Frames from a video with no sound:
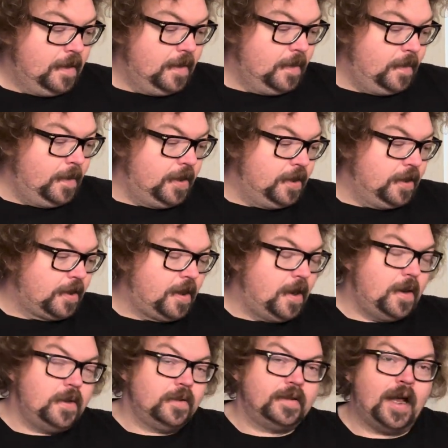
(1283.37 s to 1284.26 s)
when you're
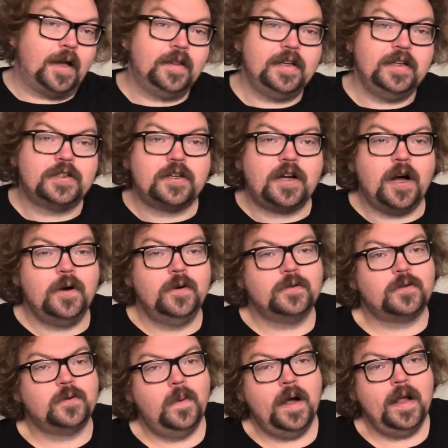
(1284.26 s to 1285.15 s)
cold. Now these
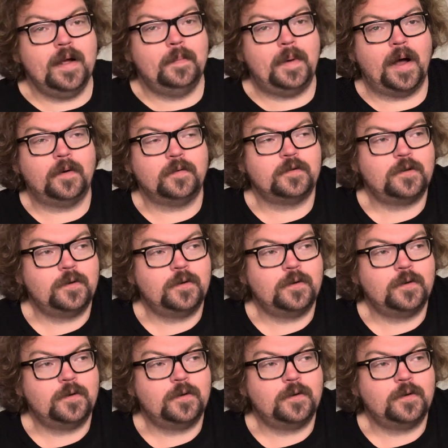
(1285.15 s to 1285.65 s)
coats weigh about